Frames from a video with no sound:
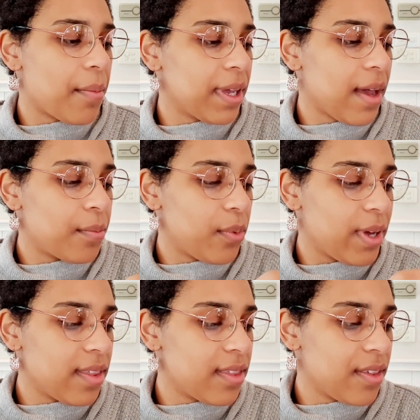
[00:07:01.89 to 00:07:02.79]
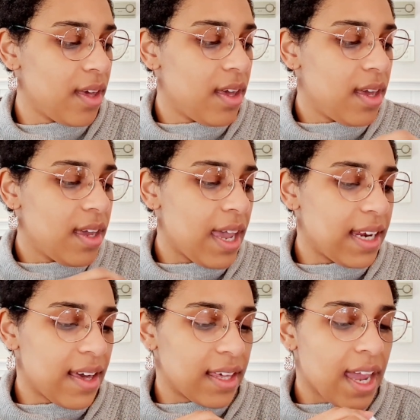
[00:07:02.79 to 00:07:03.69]
up with
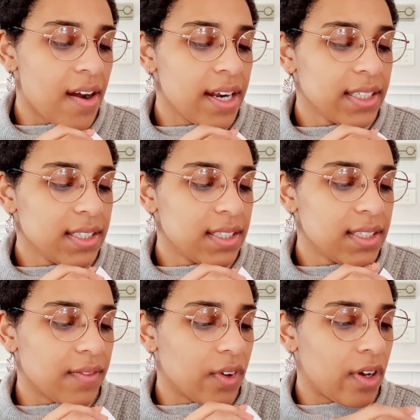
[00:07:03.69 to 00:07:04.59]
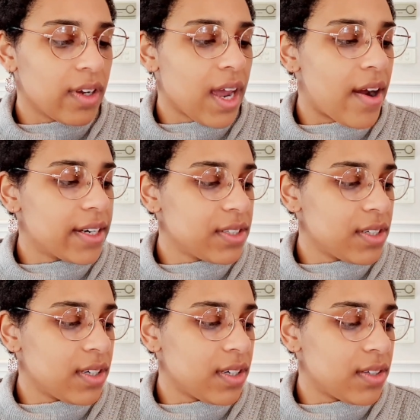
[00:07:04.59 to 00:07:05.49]
any other characters. I've got
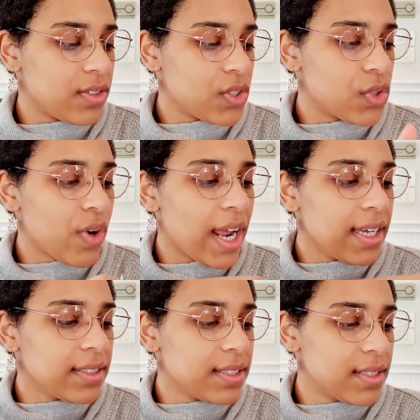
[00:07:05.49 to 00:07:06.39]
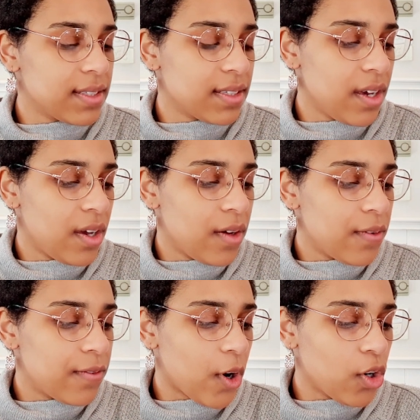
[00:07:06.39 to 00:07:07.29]
character traits,
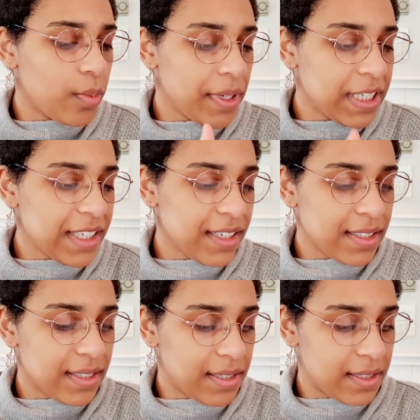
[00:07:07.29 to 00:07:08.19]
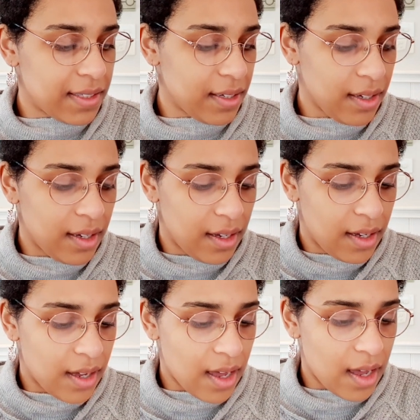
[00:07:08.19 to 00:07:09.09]
phobias.
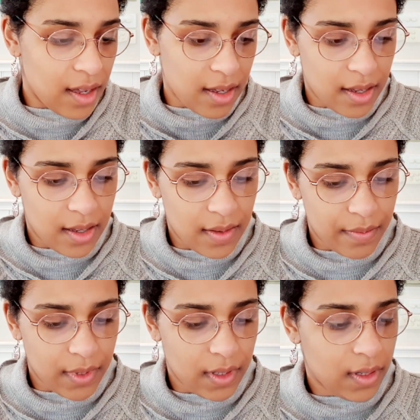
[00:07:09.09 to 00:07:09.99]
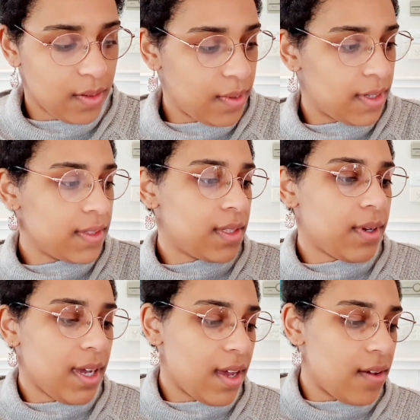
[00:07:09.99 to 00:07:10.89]
What else do
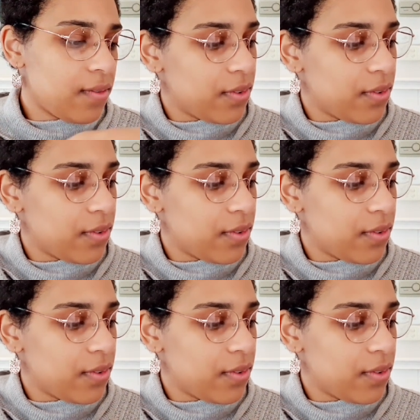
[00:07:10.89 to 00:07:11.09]
I have?